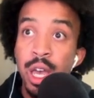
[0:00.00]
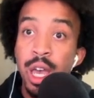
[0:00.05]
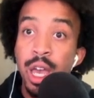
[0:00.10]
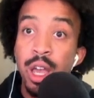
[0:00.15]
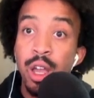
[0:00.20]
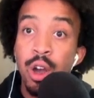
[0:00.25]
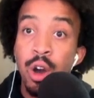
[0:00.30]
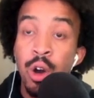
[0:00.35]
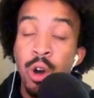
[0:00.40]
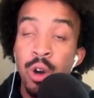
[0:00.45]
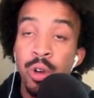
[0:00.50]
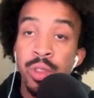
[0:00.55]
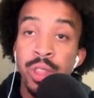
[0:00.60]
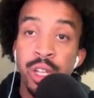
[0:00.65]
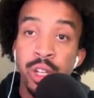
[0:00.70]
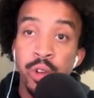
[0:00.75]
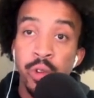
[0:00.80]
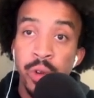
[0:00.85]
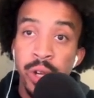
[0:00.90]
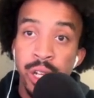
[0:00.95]
on the
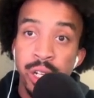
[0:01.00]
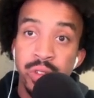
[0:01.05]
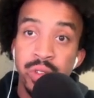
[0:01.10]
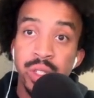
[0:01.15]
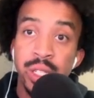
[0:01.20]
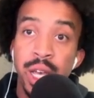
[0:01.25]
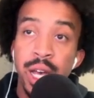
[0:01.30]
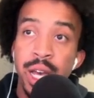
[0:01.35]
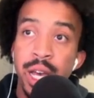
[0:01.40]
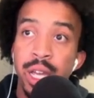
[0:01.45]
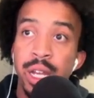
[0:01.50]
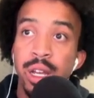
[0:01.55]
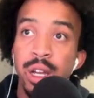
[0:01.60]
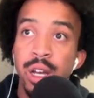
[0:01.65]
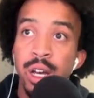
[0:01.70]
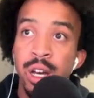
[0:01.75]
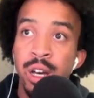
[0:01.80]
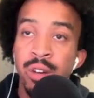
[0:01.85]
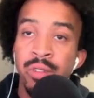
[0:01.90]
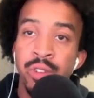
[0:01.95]
creative side
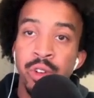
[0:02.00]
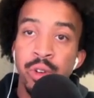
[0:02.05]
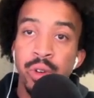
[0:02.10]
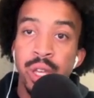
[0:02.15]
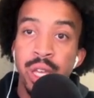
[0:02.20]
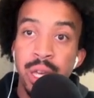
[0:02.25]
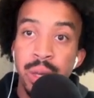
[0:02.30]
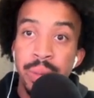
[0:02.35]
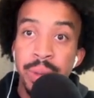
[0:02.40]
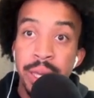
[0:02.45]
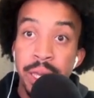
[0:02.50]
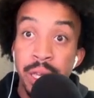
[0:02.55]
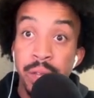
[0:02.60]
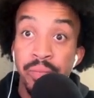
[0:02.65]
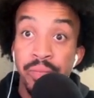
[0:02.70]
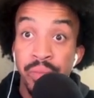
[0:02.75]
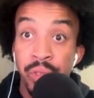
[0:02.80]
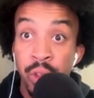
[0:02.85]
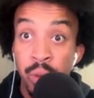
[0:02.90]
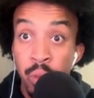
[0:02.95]
of your campaign.
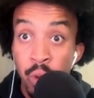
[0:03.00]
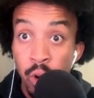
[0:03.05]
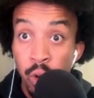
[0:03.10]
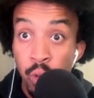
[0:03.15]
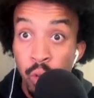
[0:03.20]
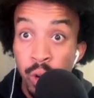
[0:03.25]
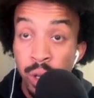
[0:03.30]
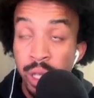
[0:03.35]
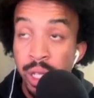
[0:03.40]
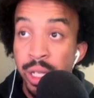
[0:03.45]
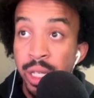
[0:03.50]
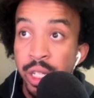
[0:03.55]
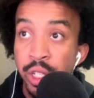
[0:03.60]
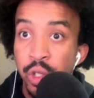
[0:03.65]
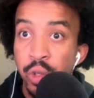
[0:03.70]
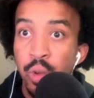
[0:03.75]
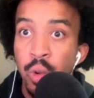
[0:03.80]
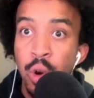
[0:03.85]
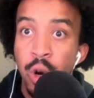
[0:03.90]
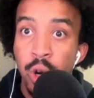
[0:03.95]
The more willing that
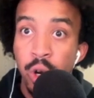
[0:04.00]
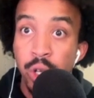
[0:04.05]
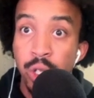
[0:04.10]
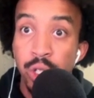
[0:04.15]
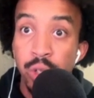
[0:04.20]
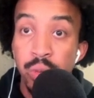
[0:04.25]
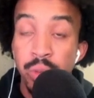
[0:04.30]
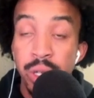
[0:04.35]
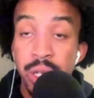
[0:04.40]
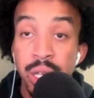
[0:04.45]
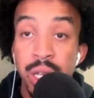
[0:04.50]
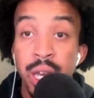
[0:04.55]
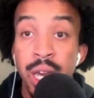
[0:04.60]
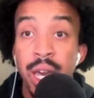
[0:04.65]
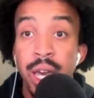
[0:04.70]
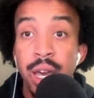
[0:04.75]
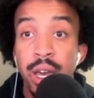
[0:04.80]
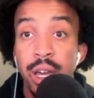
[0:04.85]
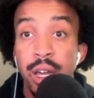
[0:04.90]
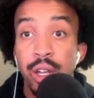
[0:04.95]
you are to be
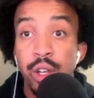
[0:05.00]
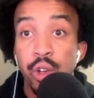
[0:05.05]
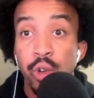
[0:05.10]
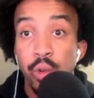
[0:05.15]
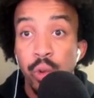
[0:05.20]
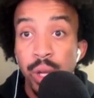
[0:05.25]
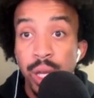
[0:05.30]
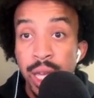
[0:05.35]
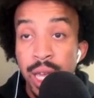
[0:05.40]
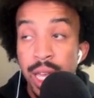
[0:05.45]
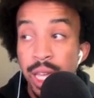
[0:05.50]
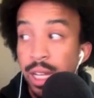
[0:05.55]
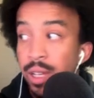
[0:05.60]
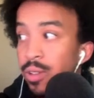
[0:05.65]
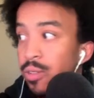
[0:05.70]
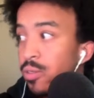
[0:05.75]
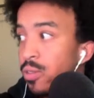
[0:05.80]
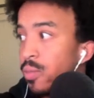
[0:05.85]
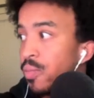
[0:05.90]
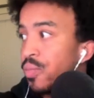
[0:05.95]

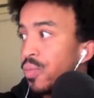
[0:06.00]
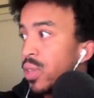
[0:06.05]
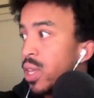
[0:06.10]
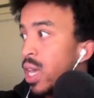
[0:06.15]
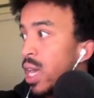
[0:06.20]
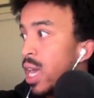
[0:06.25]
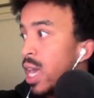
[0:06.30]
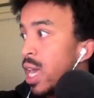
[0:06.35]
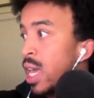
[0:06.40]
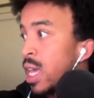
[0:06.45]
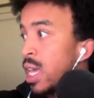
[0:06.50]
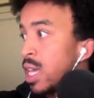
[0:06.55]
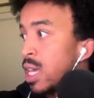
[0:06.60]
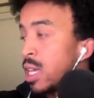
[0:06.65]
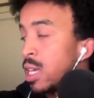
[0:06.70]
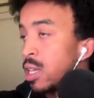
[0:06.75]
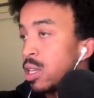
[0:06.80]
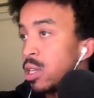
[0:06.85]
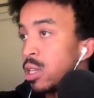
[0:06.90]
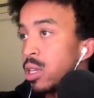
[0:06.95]
creative
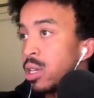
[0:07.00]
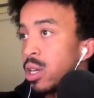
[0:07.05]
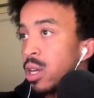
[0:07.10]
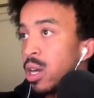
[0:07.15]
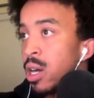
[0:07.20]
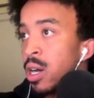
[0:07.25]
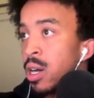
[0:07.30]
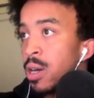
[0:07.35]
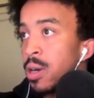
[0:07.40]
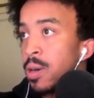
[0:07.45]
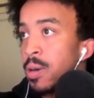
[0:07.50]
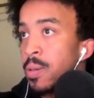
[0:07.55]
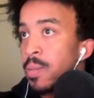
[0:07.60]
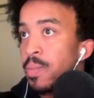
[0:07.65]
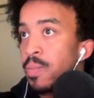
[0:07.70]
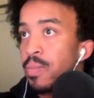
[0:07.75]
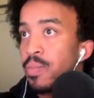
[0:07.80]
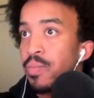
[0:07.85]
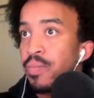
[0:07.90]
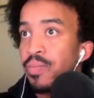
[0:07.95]
and
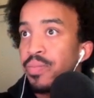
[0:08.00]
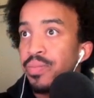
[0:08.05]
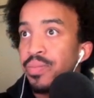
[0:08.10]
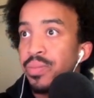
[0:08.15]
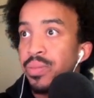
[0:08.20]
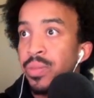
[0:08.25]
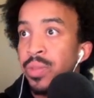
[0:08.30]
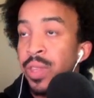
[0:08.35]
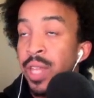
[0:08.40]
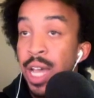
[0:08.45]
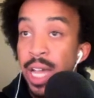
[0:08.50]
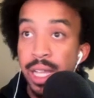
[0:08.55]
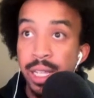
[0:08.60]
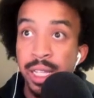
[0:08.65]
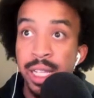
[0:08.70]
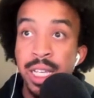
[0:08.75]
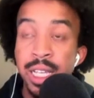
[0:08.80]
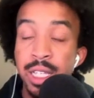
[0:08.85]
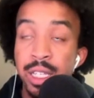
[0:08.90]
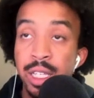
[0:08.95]
not
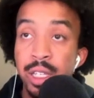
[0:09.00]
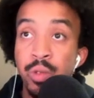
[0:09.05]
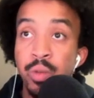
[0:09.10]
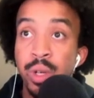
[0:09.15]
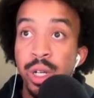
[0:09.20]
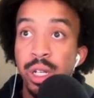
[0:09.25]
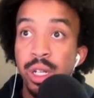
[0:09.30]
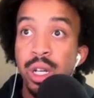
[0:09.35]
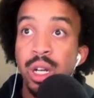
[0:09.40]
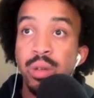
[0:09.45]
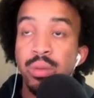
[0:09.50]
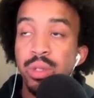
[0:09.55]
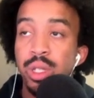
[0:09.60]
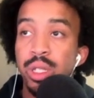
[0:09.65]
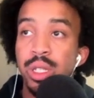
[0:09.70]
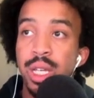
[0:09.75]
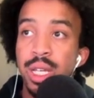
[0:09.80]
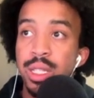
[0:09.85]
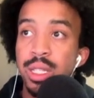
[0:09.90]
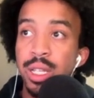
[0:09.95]
lazy when it comes to
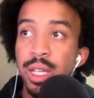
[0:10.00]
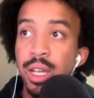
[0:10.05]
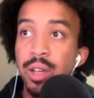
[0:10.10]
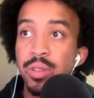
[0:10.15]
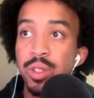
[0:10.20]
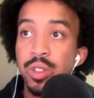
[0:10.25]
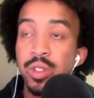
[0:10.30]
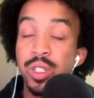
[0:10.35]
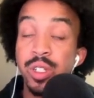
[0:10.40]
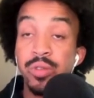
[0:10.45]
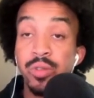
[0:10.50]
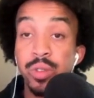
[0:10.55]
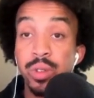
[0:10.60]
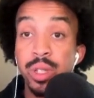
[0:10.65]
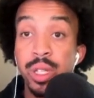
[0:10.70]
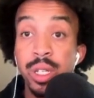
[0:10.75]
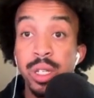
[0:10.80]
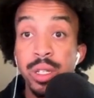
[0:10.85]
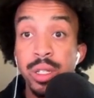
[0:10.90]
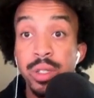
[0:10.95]
testing out these different
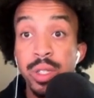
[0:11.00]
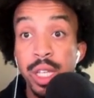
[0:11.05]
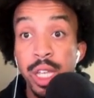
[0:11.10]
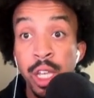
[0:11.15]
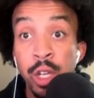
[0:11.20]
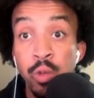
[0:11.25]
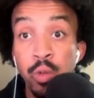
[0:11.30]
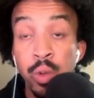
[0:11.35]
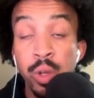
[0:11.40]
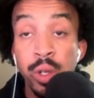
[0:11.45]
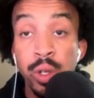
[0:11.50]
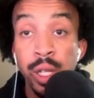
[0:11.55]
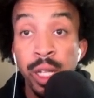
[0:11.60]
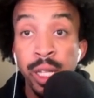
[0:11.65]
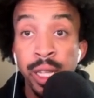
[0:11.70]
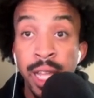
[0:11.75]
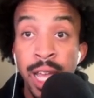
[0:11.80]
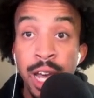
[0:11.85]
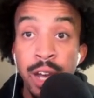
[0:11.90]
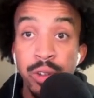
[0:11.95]
things, it will
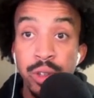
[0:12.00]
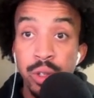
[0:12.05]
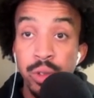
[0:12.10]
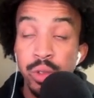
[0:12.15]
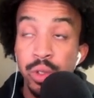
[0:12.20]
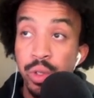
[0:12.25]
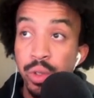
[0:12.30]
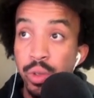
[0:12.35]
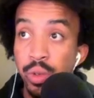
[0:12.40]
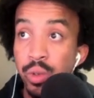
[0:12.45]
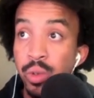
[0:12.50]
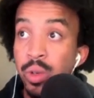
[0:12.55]
allow you to